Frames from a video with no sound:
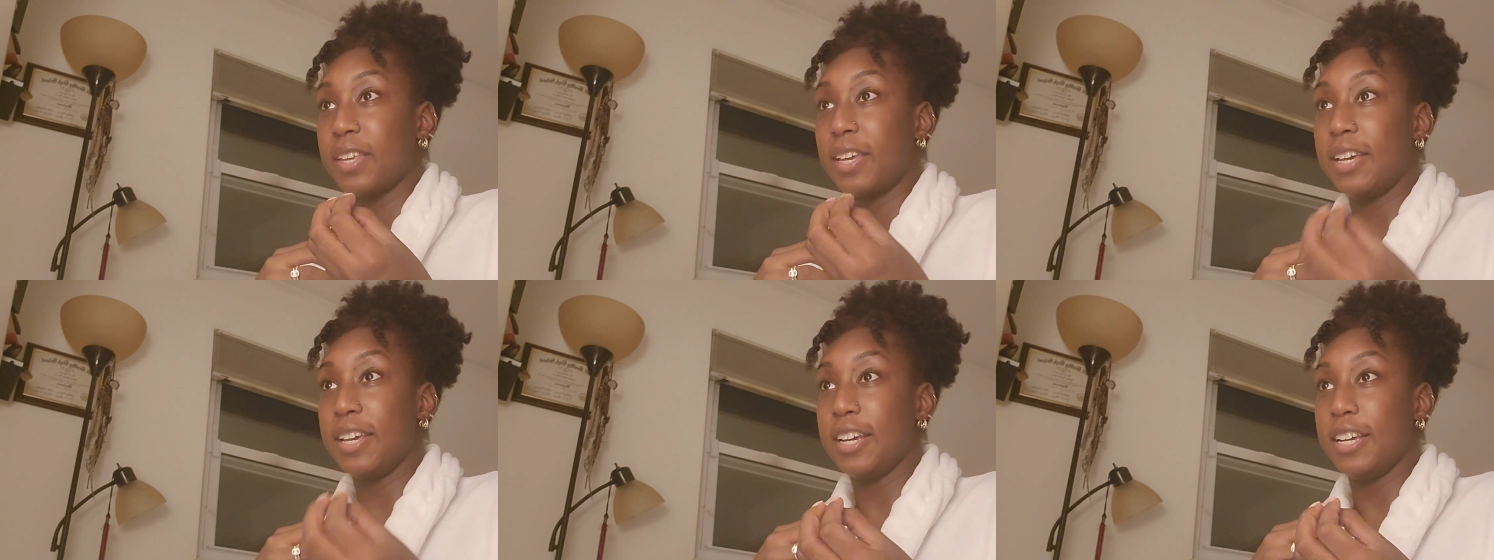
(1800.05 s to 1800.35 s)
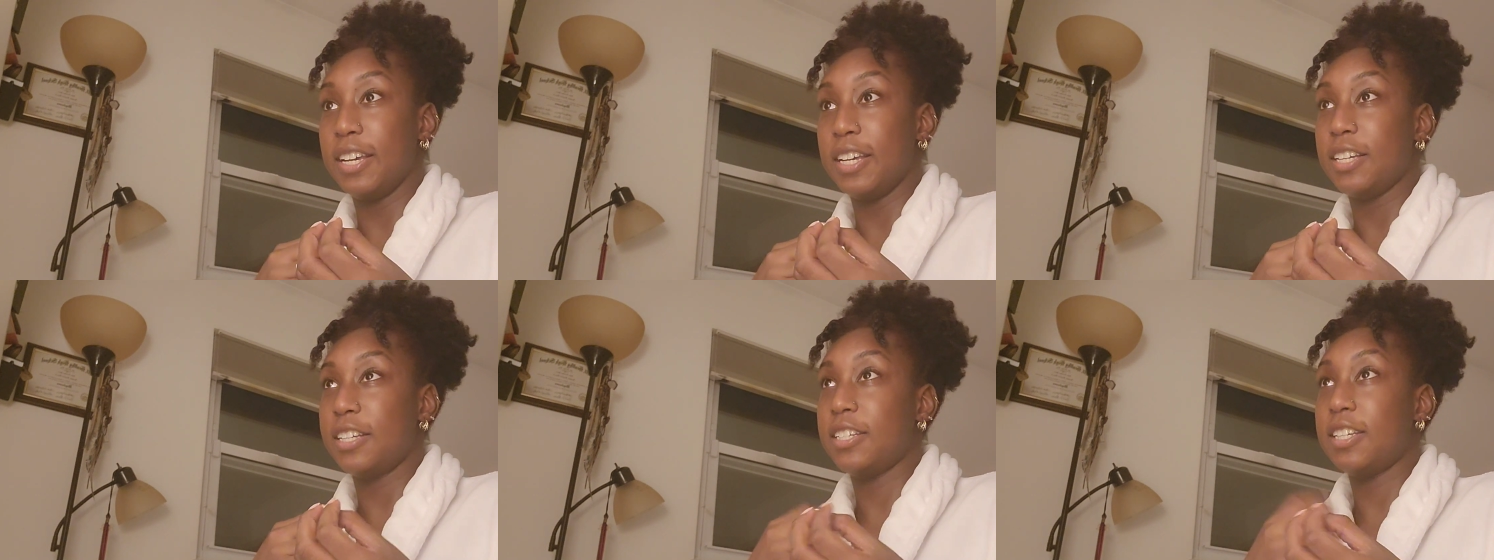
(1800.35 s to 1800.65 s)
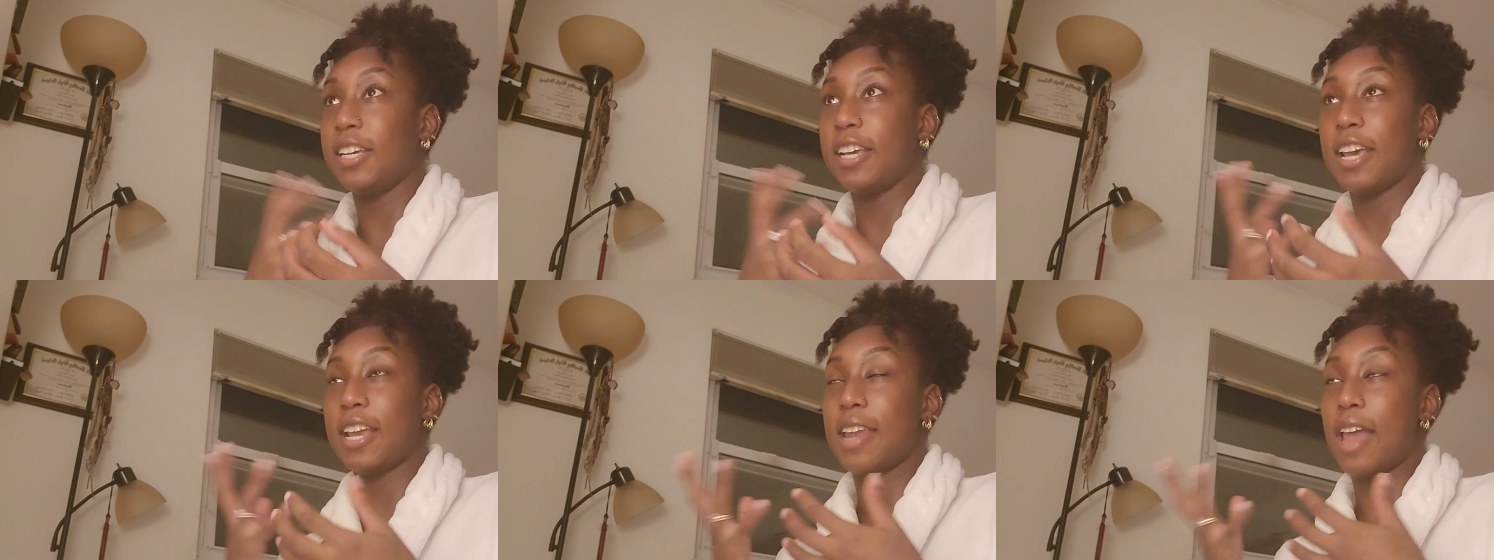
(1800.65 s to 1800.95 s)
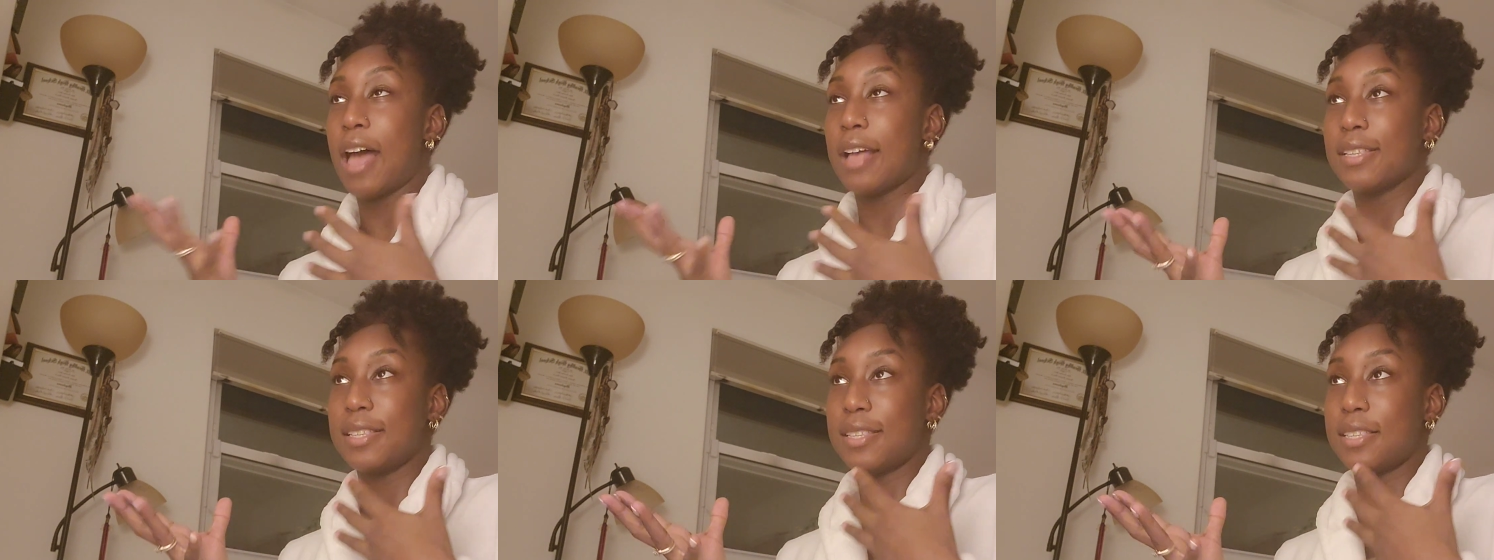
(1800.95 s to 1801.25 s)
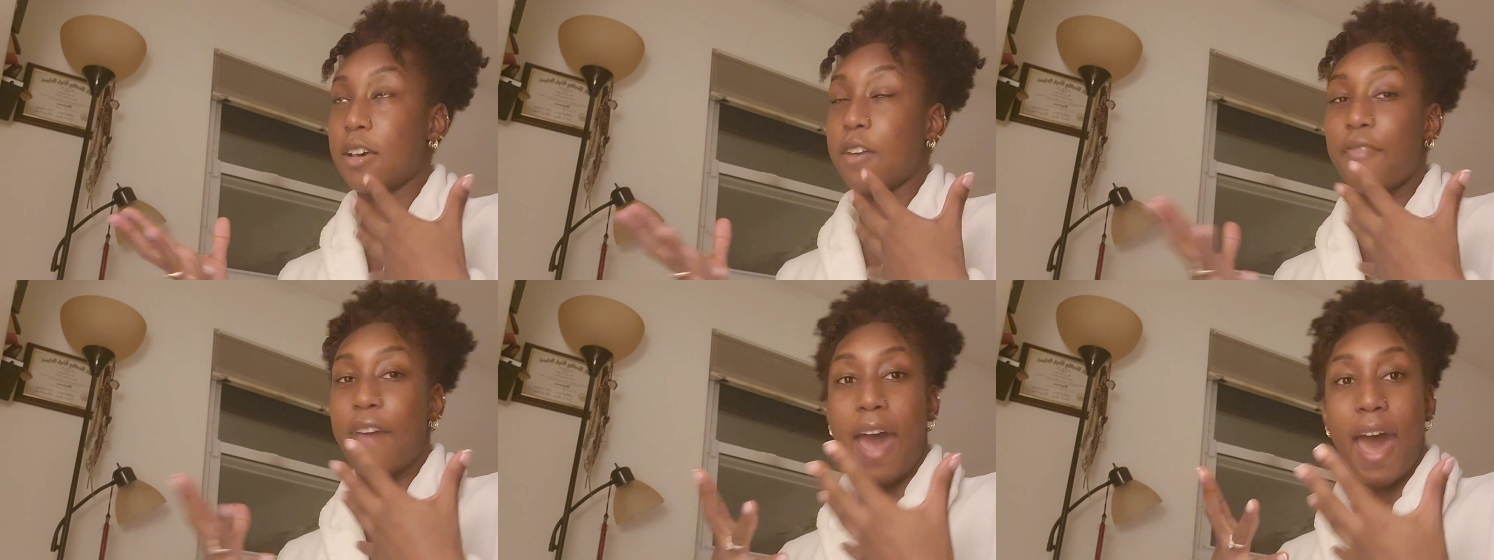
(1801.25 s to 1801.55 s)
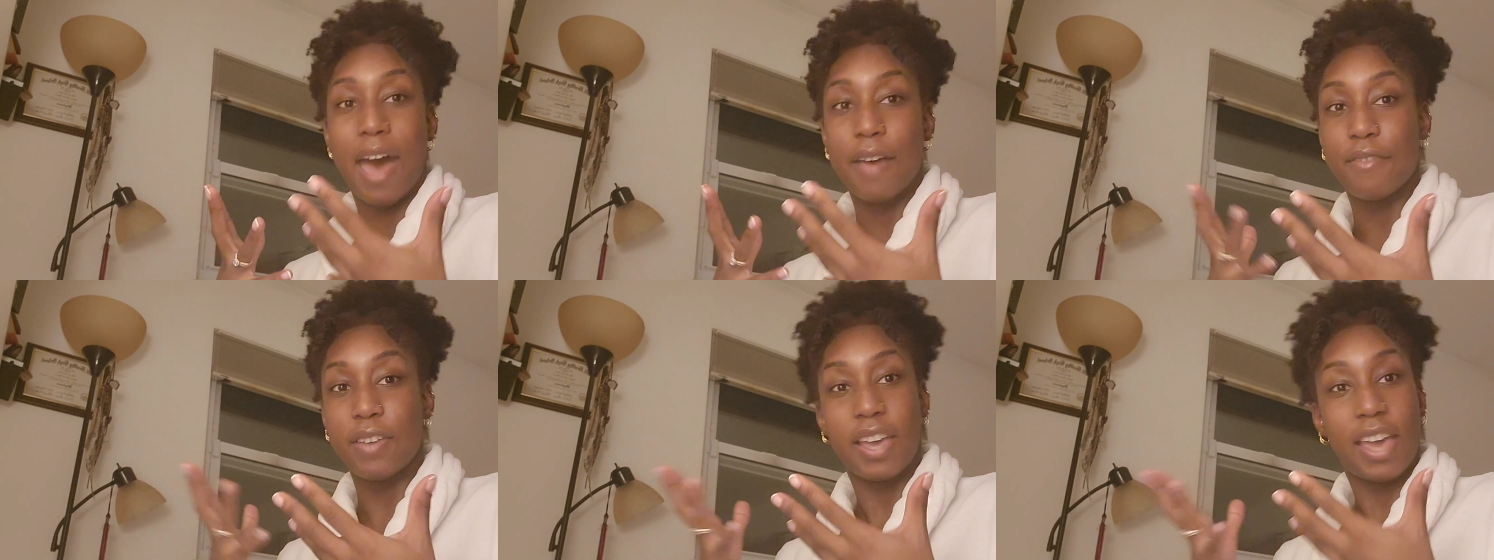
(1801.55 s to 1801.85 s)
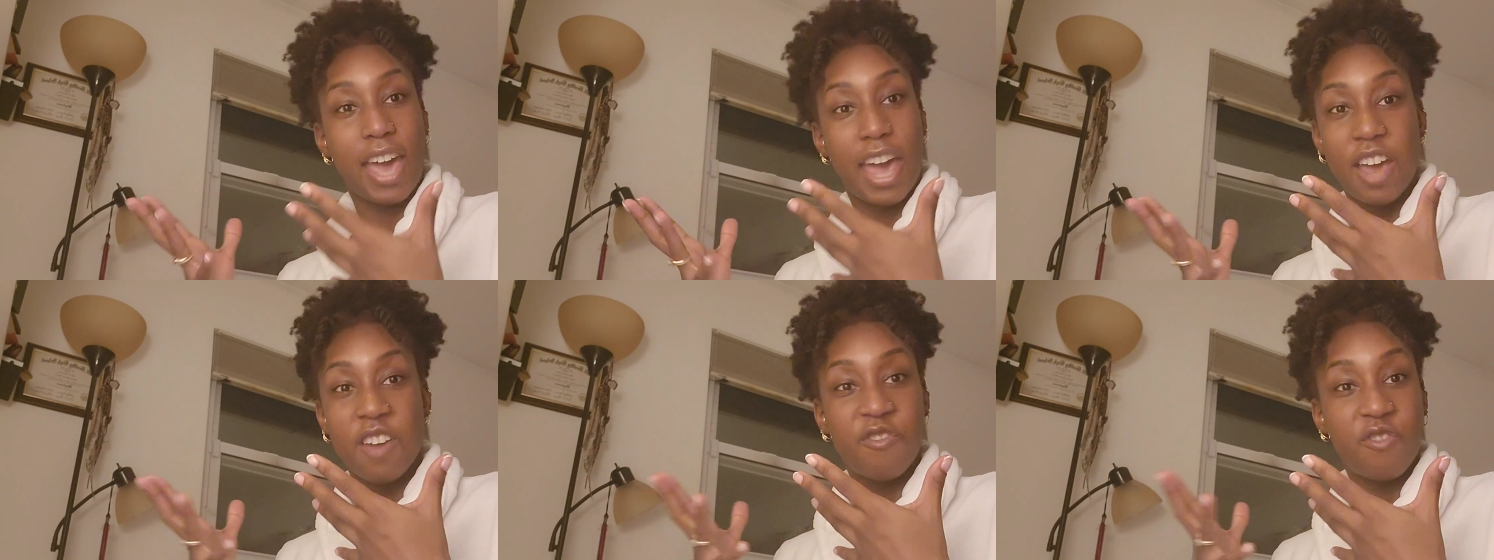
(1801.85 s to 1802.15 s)
is she cannot
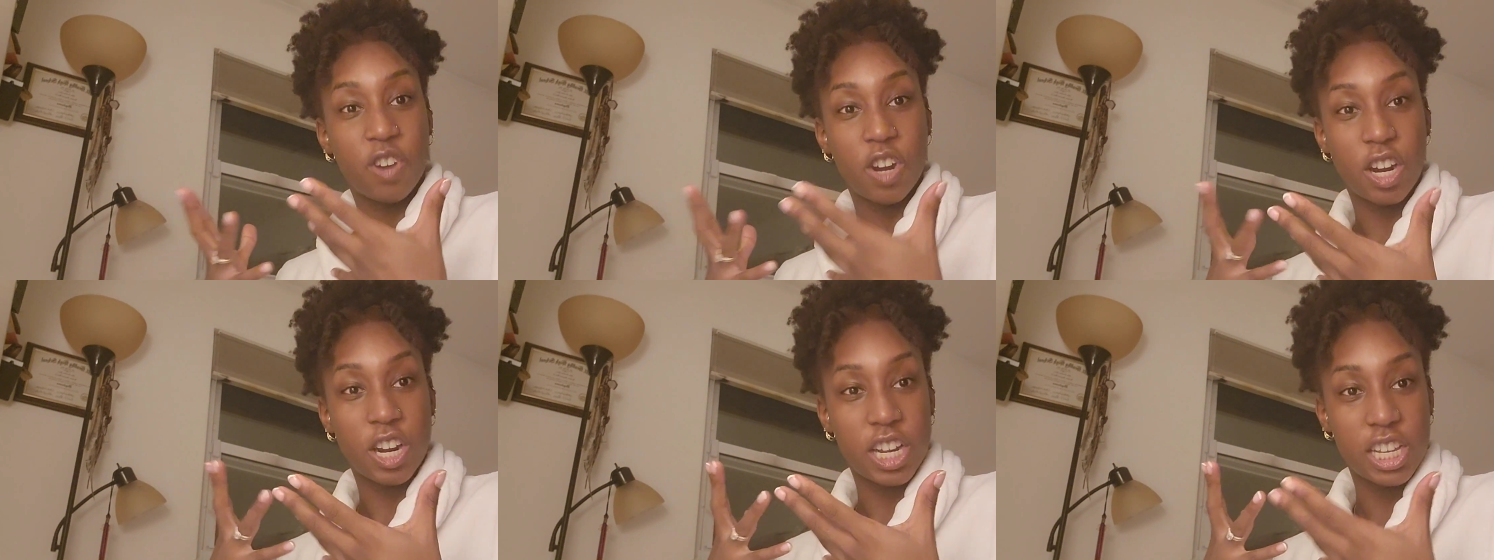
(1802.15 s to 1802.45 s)
self-advocate for